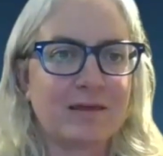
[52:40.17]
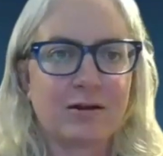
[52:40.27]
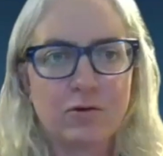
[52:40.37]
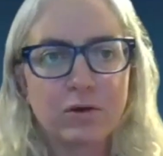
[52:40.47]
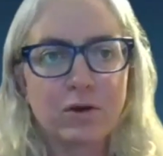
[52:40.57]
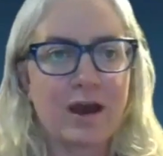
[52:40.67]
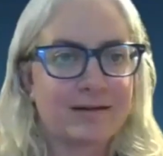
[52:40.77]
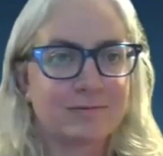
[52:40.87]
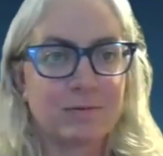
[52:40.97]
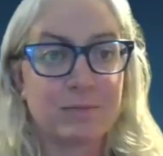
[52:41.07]
I think nuclear
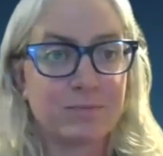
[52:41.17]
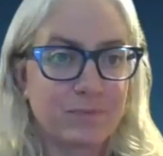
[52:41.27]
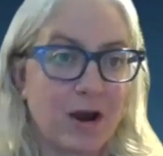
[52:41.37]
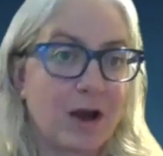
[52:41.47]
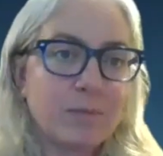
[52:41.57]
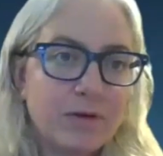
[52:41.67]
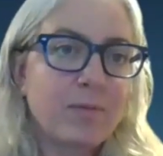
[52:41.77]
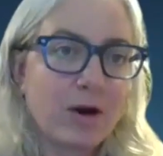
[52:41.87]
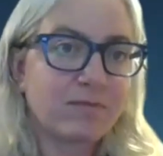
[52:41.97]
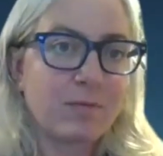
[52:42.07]
has to be probably
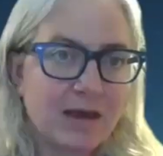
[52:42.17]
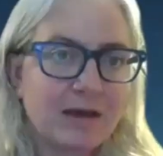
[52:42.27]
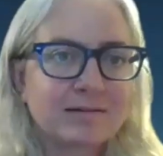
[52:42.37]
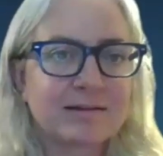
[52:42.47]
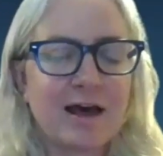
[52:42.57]
part of the mix,